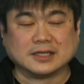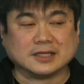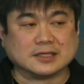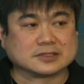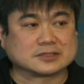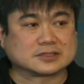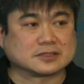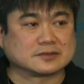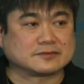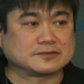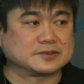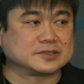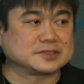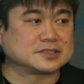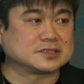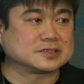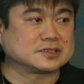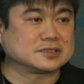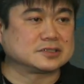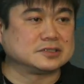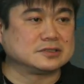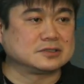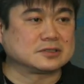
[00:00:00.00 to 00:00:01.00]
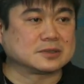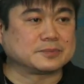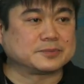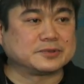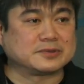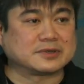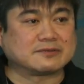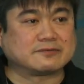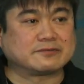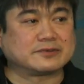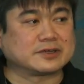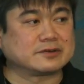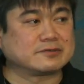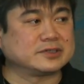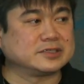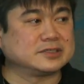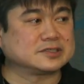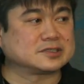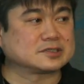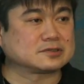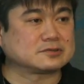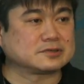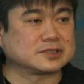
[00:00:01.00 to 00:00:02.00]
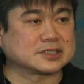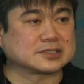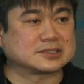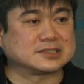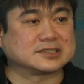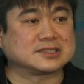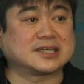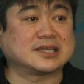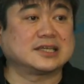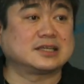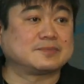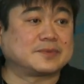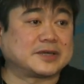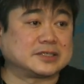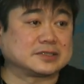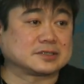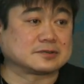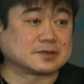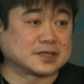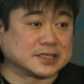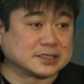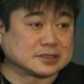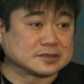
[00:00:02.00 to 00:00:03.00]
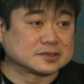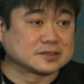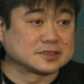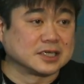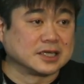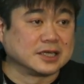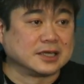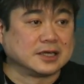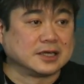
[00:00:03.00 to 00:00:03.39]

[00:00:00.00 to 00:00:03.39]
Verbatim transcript: So for instance, in Europe, you have very strict database rights